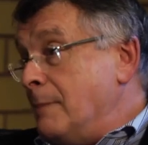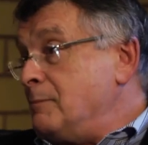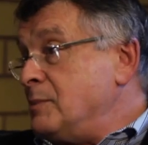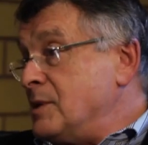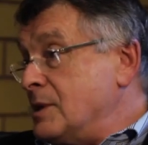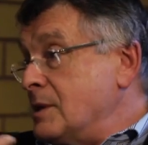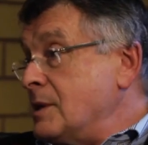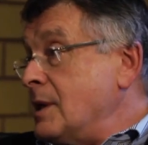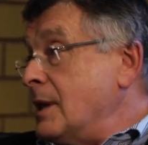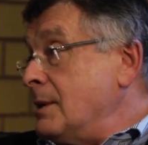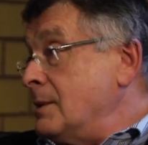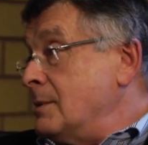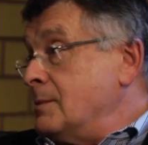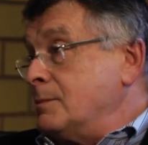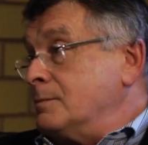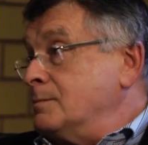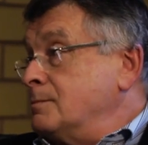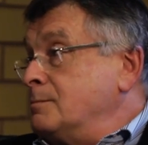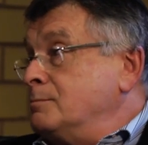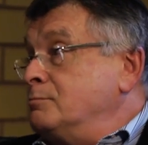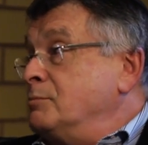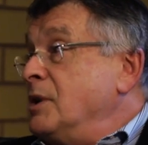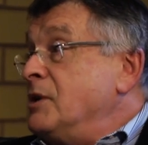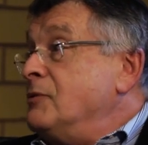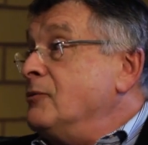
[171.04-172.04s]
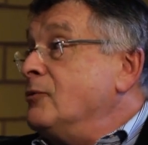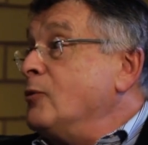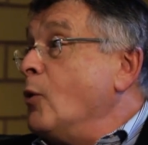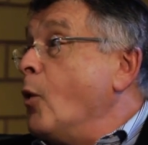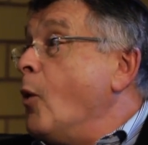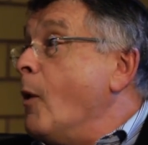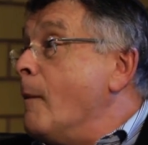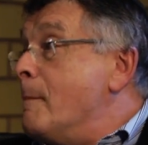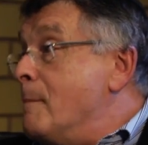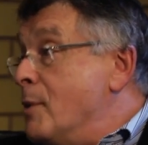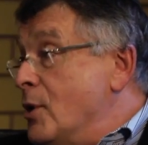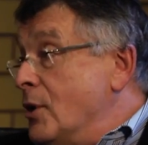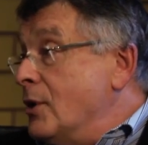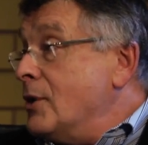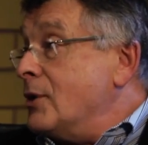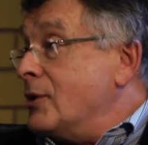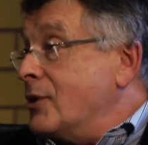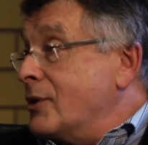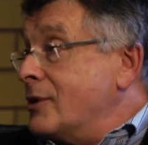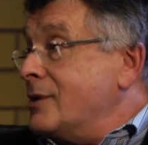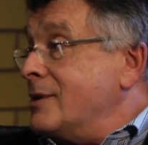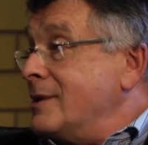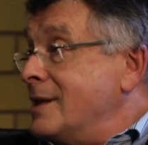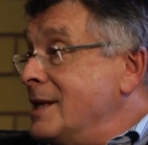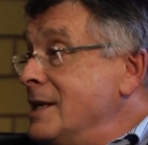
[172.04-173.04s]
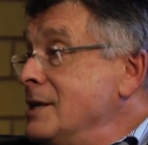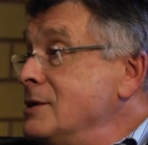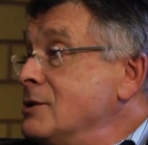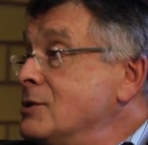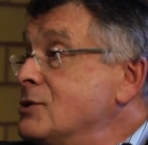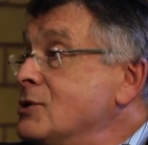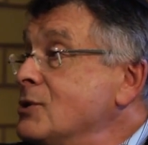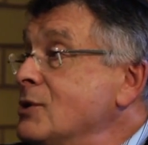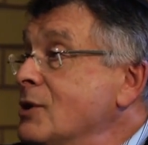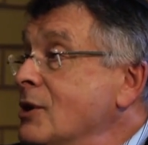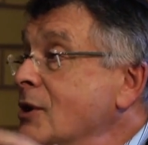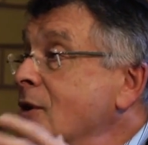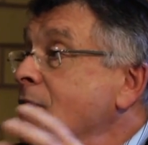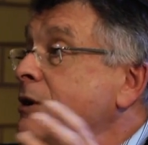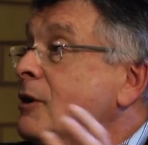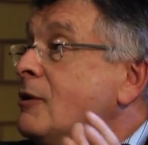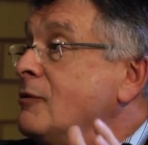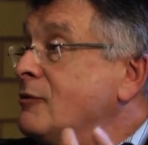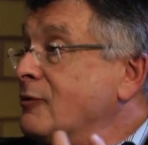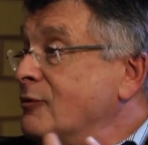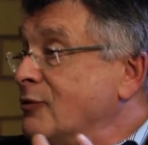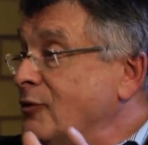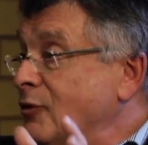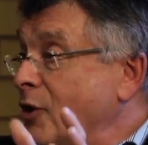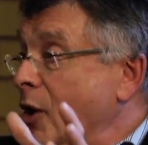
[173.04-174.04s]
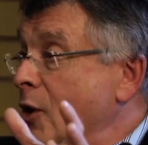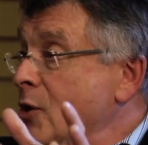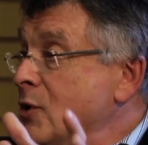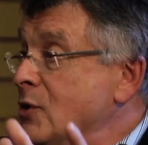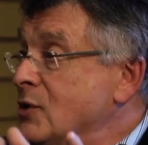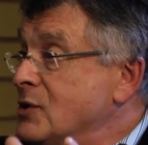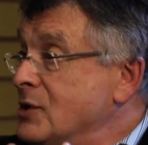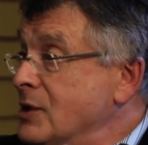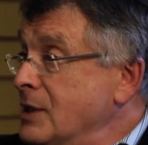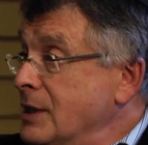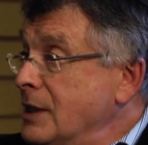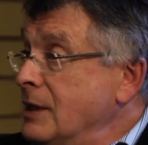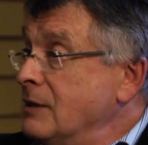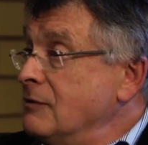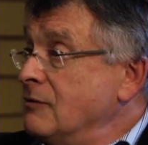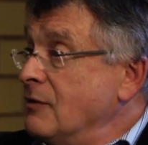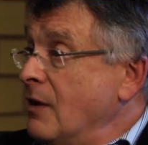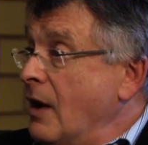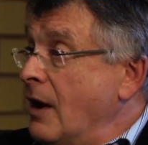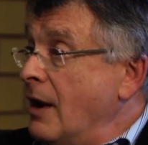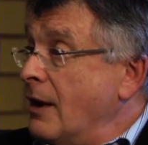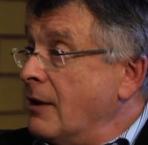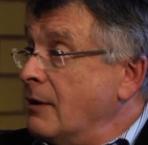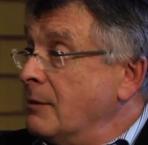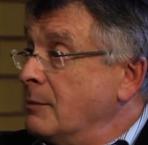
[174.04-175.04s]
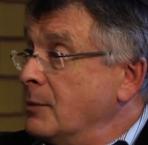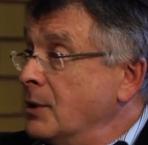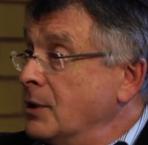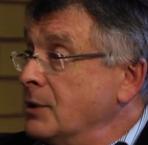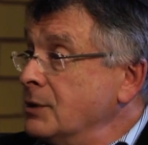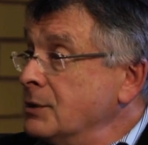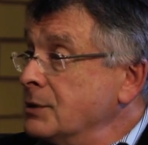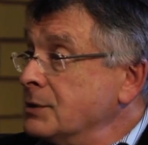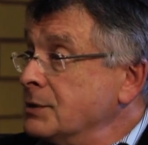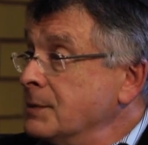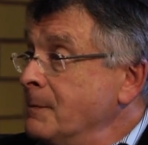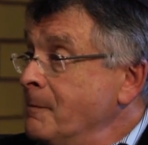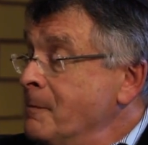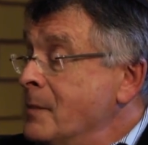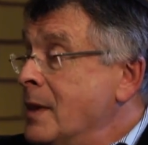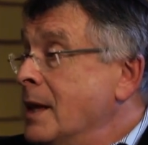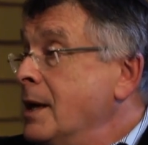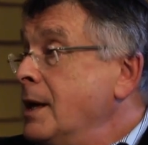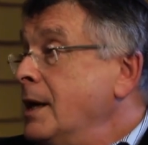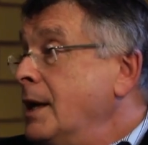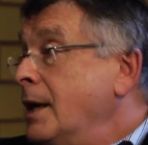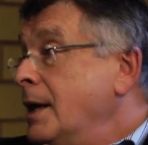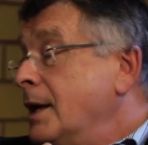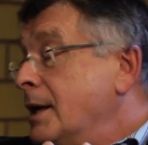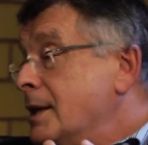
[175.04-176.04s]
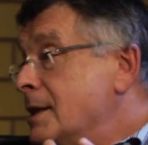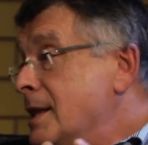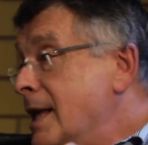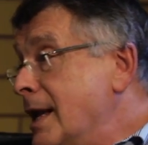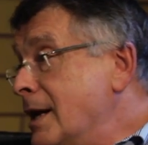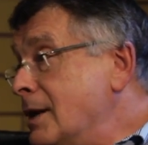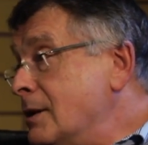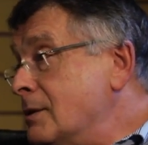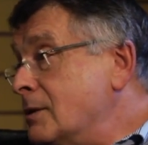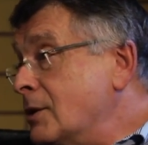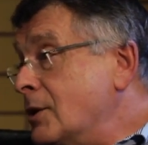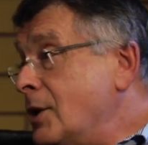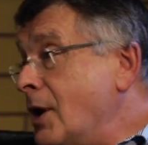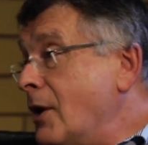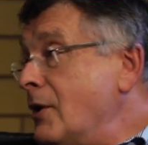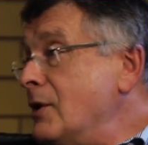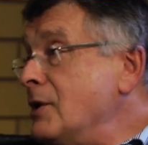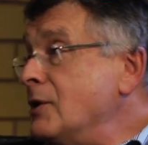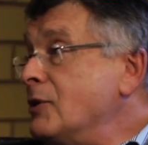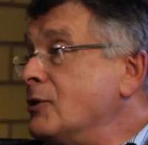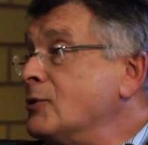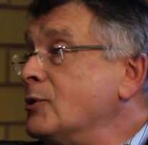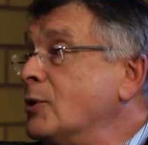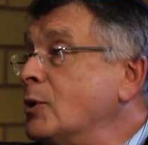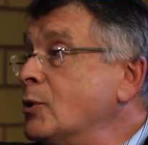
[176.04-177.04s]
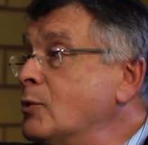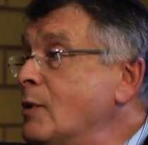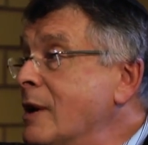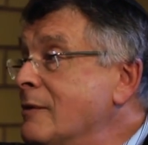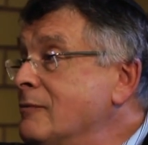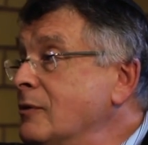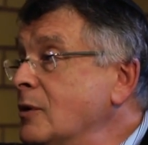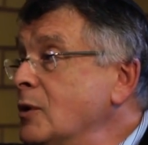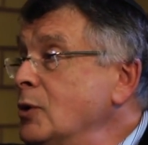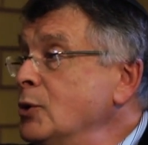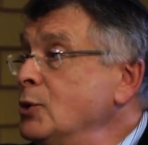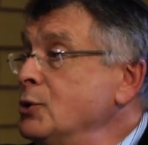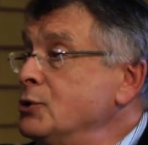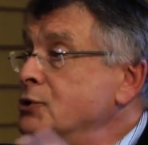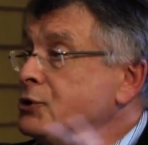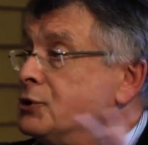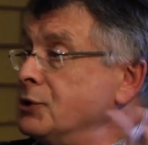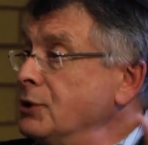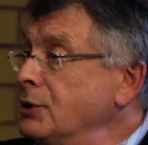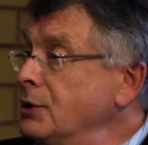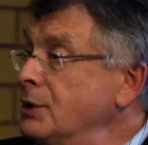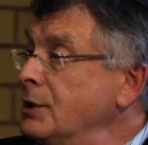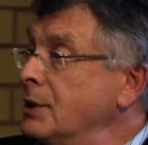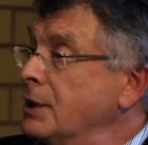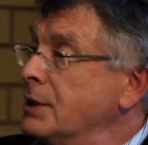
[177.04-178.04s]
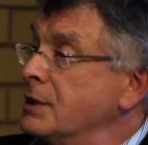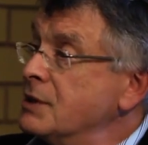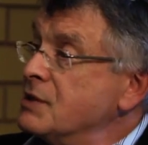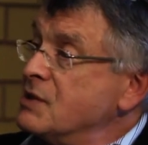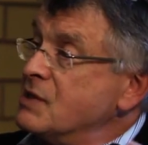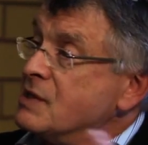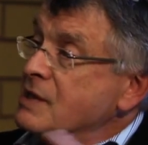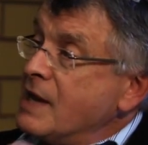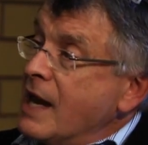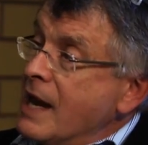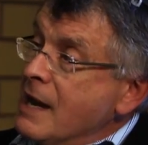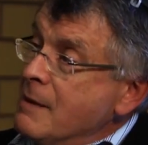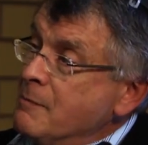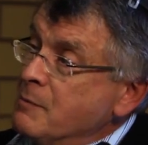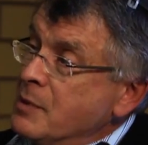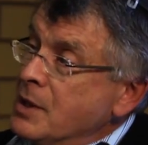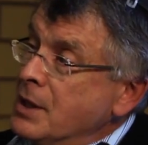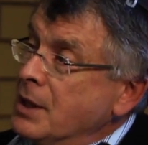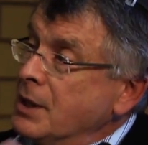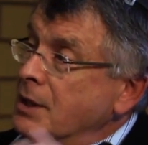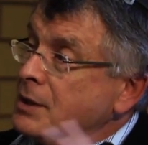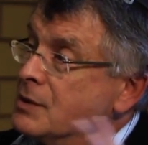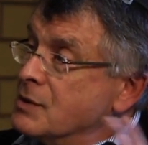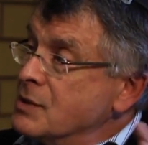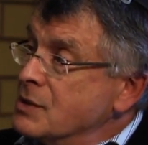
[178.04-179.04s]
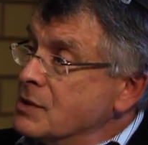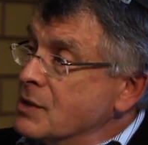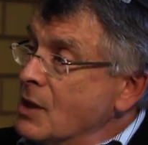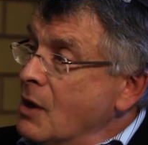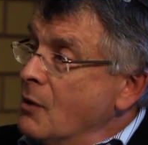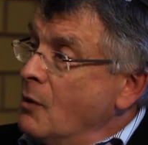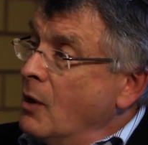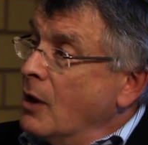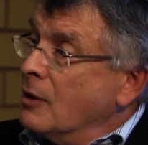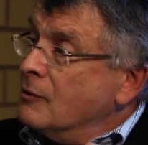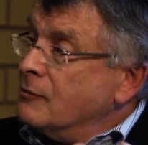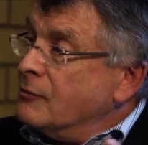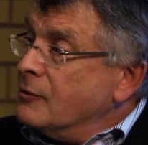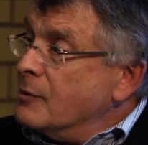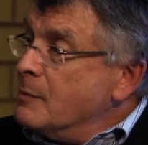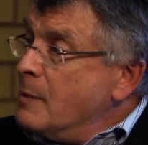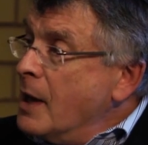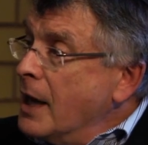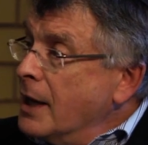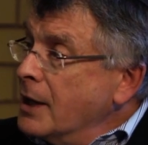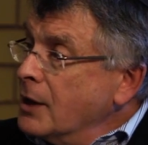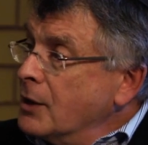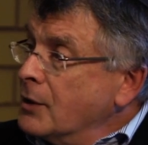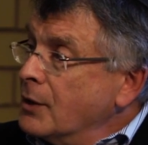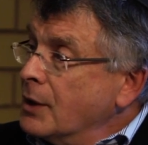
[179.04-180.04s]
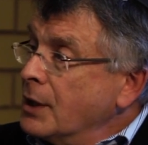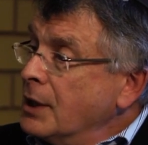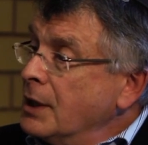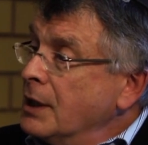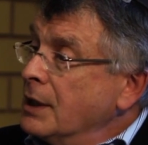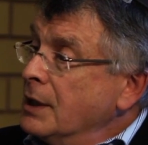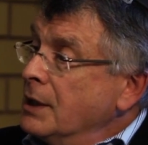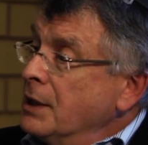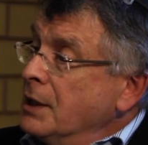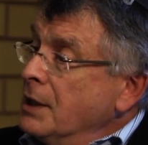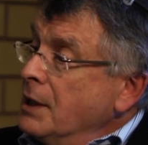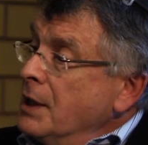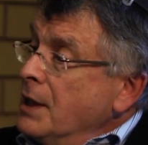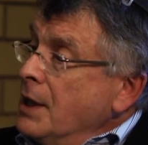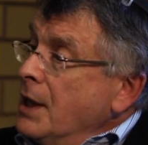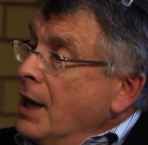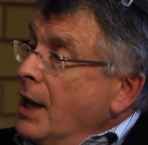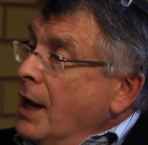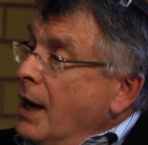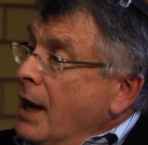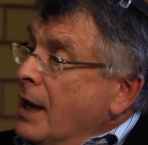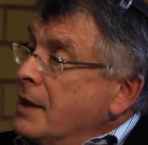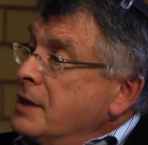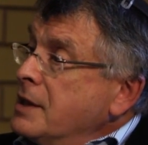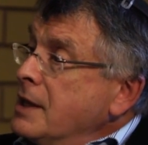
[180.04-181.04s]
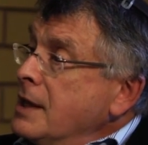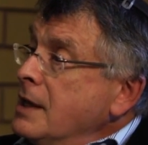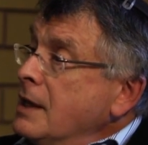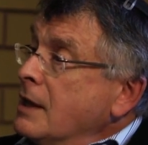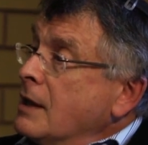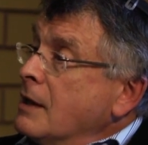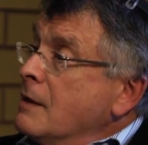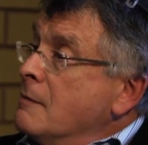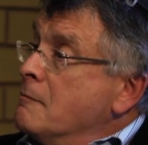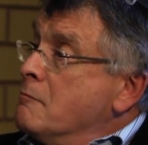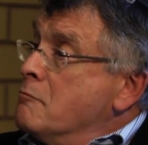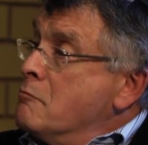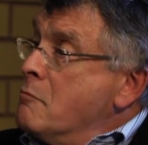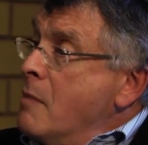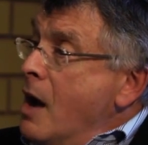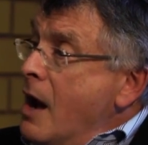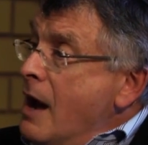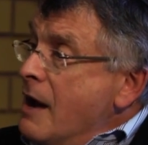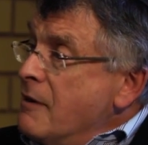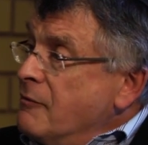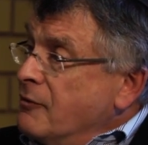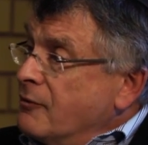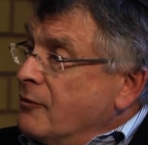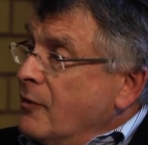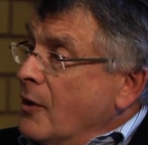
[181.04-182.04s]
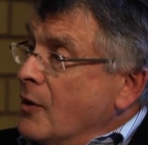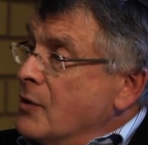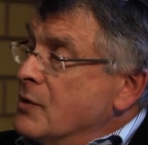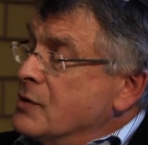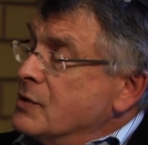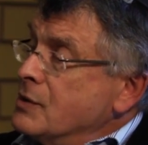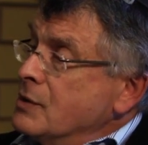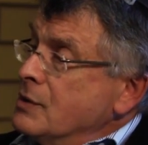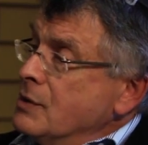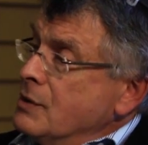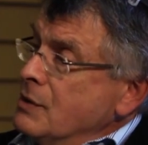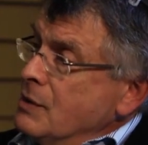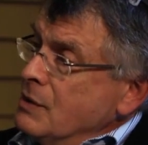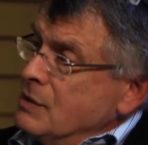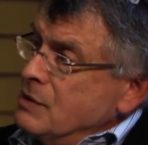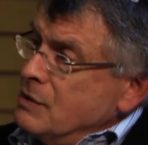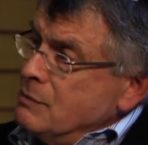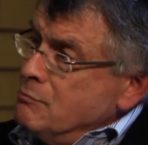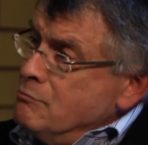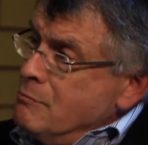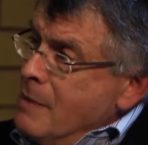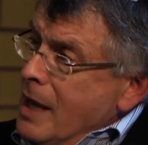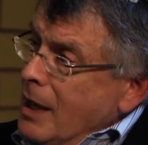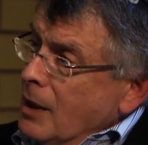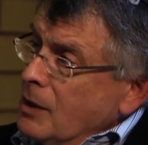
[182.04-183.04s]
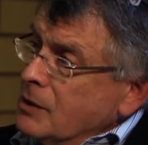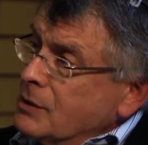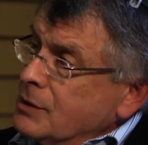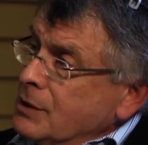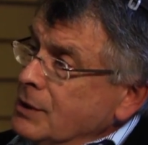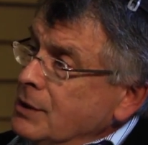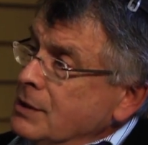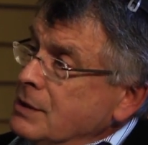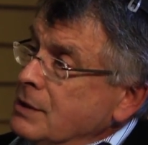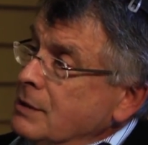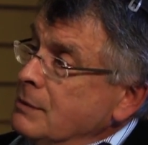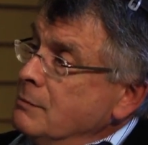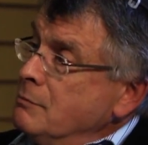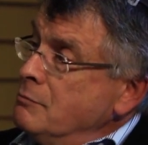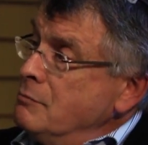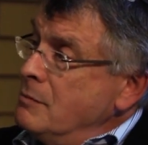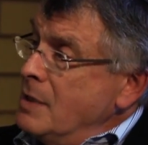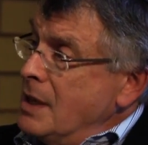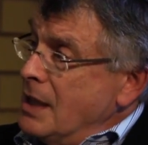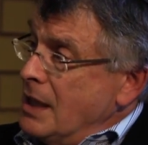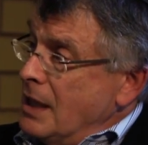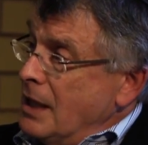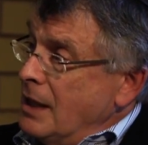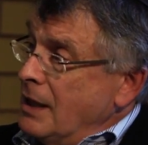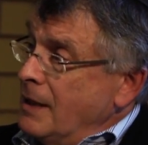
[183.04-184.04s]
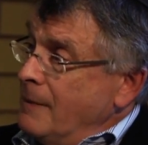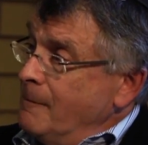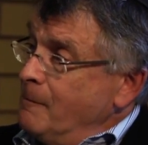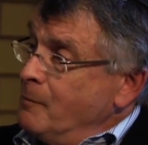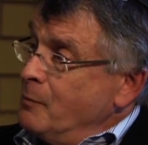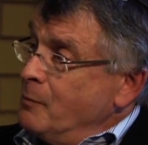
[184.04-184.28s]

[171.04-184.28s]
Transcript: perhaps before birth into the frozen environment, then going through a revolution and escaping and so on from Hungary, I think my frozenness melted me.